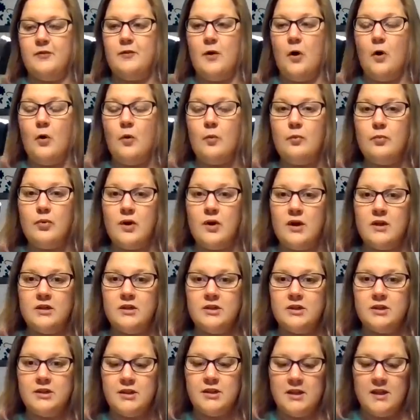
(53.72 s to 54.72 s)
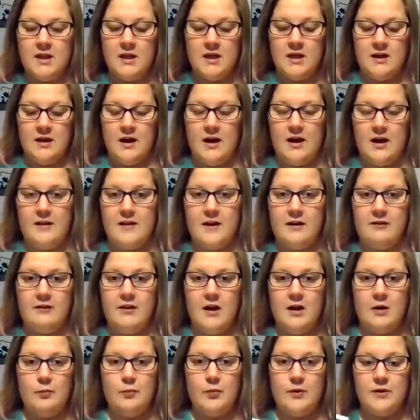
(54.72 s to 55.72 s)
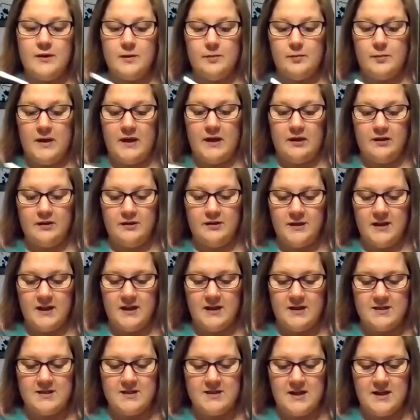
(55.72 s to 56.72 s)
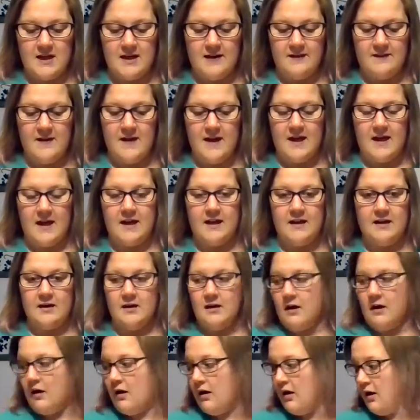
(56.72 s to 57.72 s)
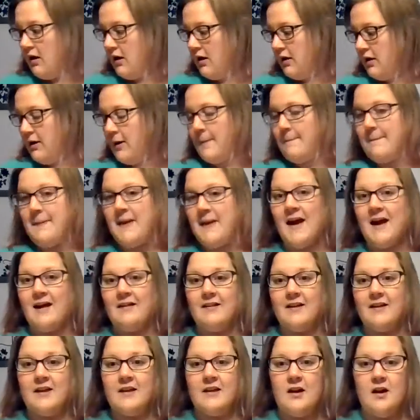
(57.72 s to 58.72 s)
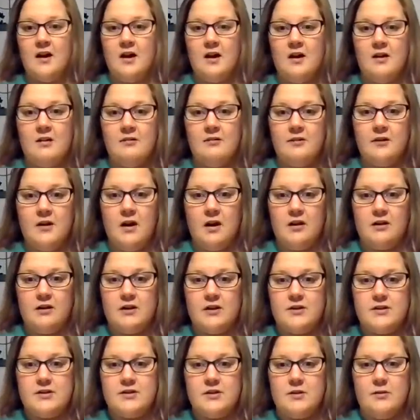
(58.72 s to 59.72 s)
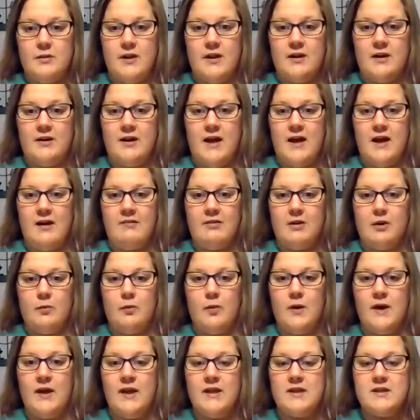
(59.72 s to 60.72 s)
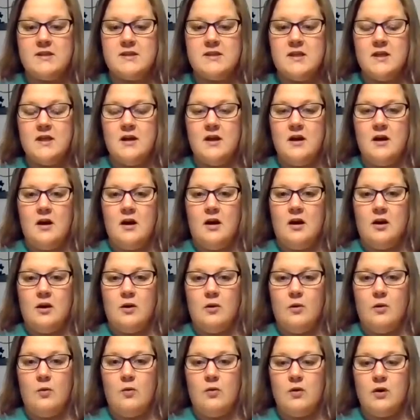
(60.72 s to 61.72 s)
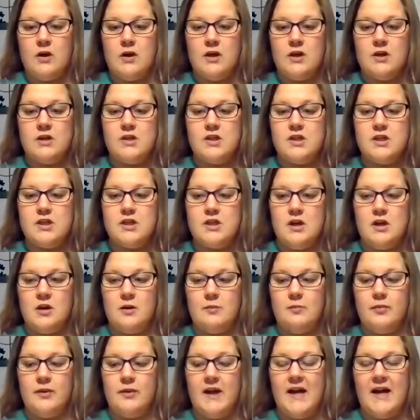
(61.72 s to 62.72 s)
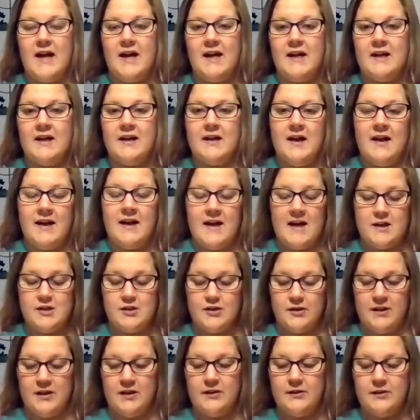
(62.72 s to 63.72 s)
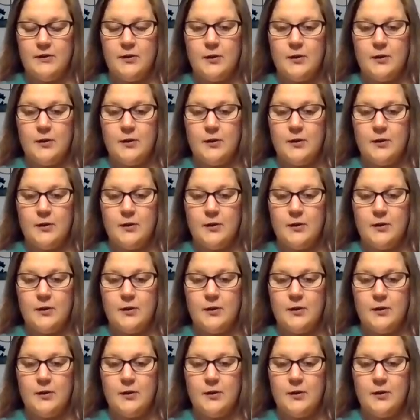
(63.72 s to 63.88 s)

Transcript: foam brush that'll help with the bigger things, and then our palette of colors. So here I have our white, our orange, our black, and actually a